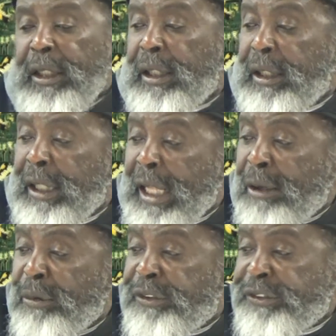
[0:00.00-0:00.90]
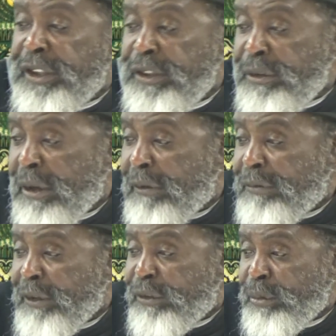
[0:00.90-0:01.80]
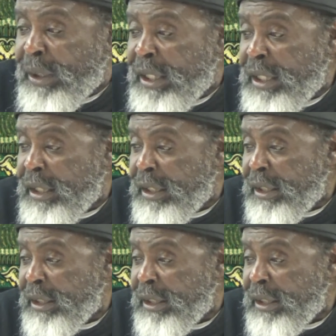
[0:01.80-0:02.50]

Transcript: Allah will send you off this way